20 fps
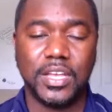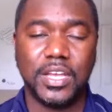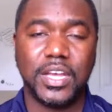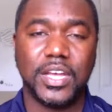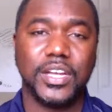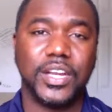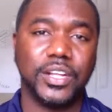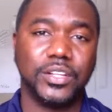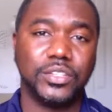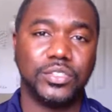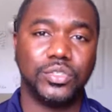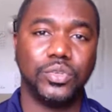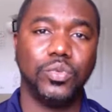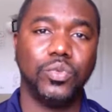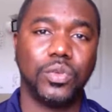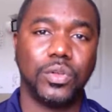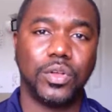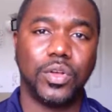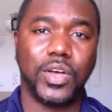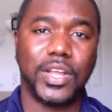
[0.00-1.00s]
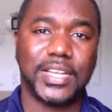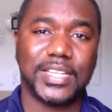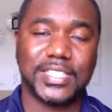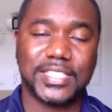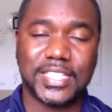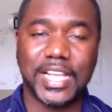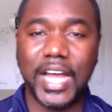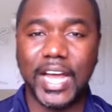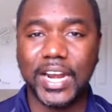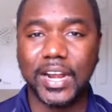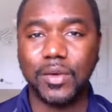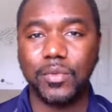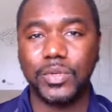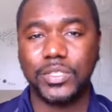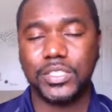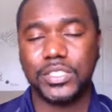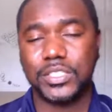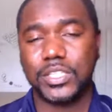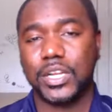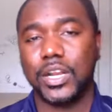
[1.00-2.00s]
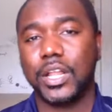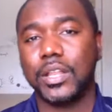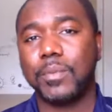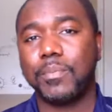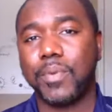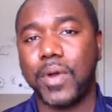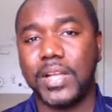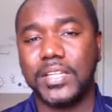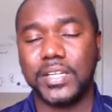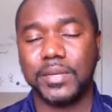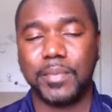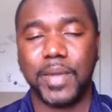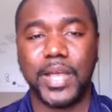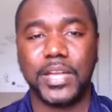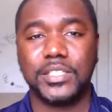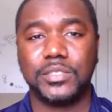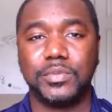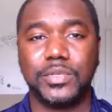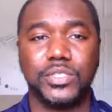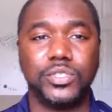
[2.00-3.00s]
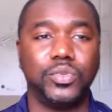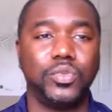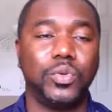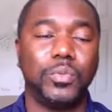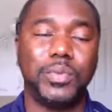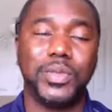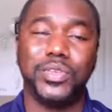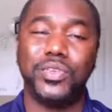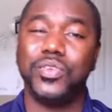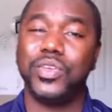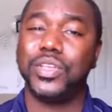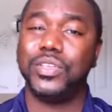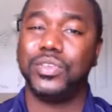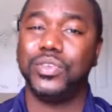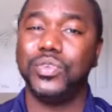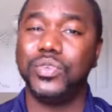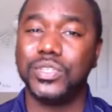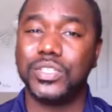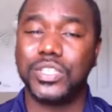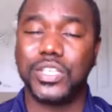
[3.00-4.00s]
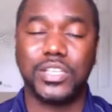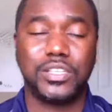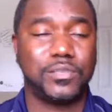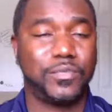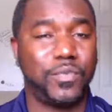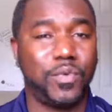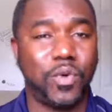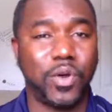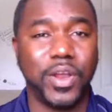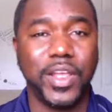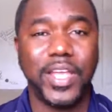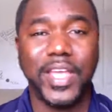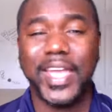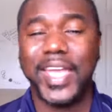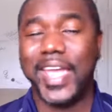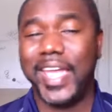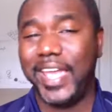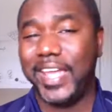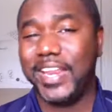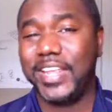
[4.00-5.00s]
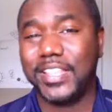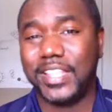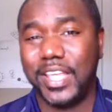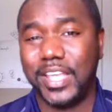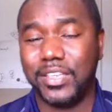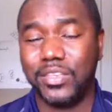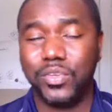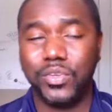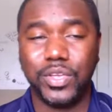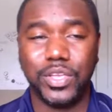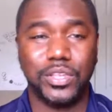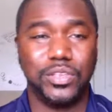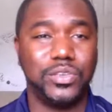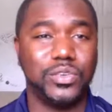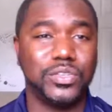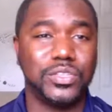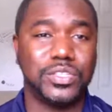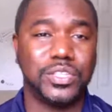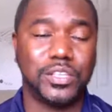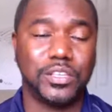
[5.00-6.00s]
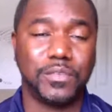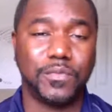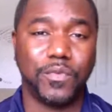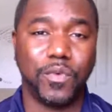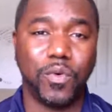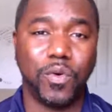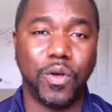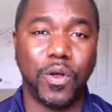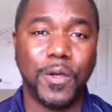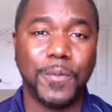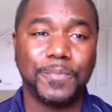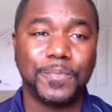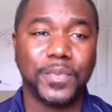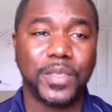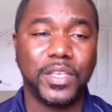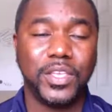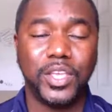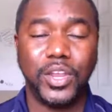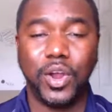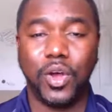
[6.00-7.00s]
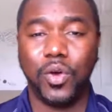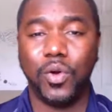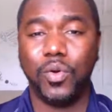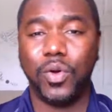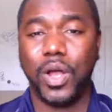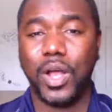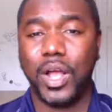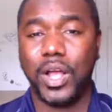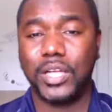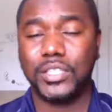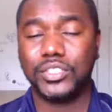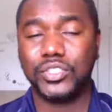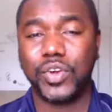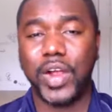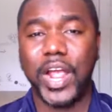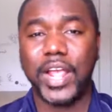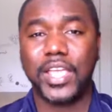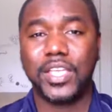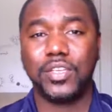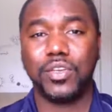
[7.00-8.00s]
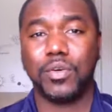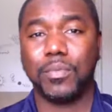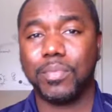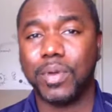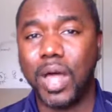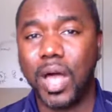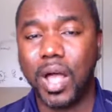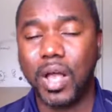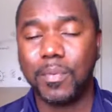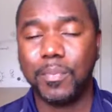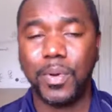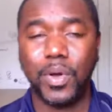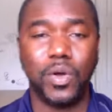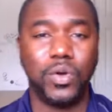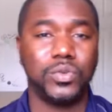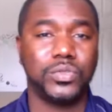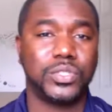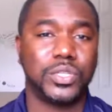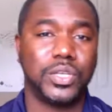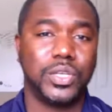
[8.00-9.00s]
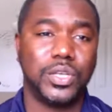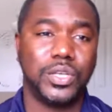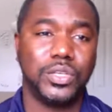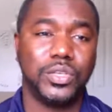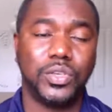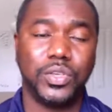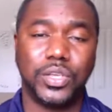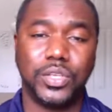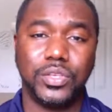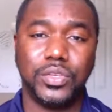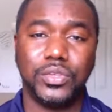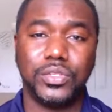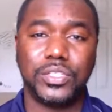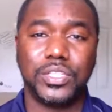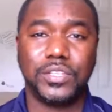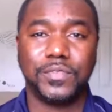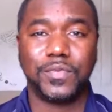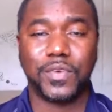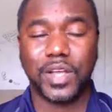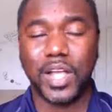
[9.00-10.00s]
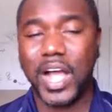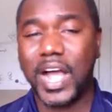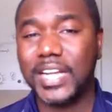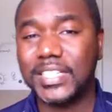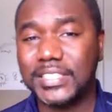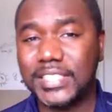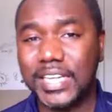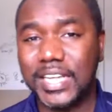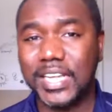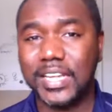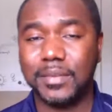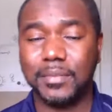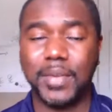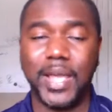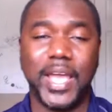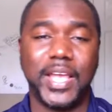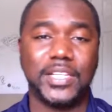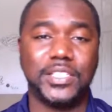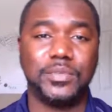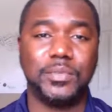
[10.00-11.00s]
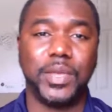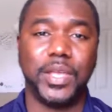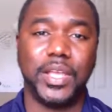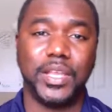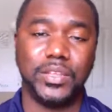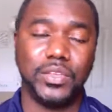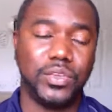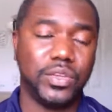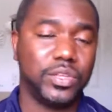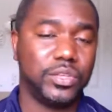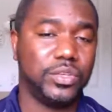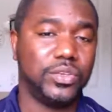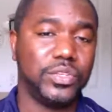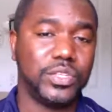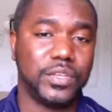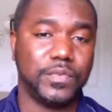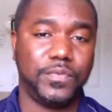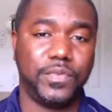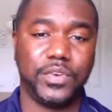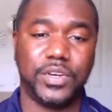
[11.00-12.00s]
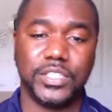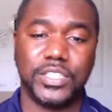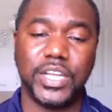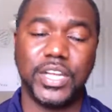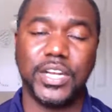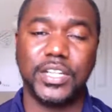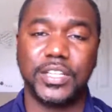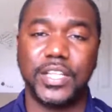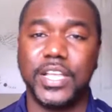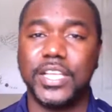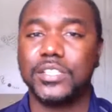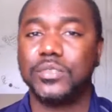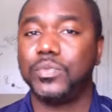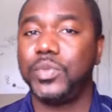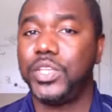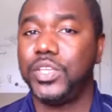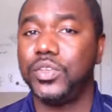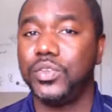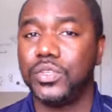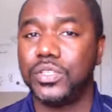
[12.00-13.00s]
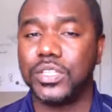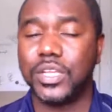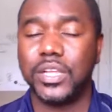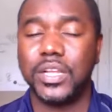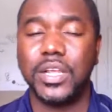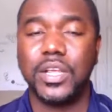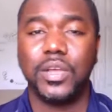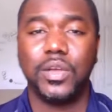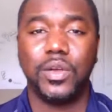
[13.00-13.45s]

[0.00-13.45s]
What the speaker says: another tool called Asana, which is another project management tool, but you can use this for anything. You can use this for, tracking your blog posts. You could use this for content management. You could use it for a ton of things. We use it